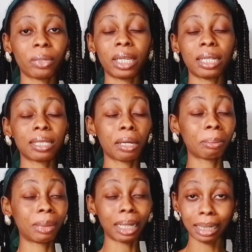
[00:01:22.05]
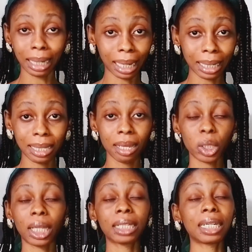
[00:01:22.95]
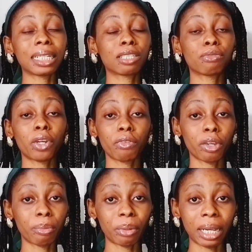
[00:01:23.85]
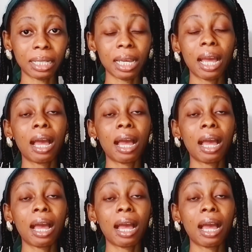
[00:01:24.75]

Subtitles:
be it LED light, make sure that the light is very, very bright.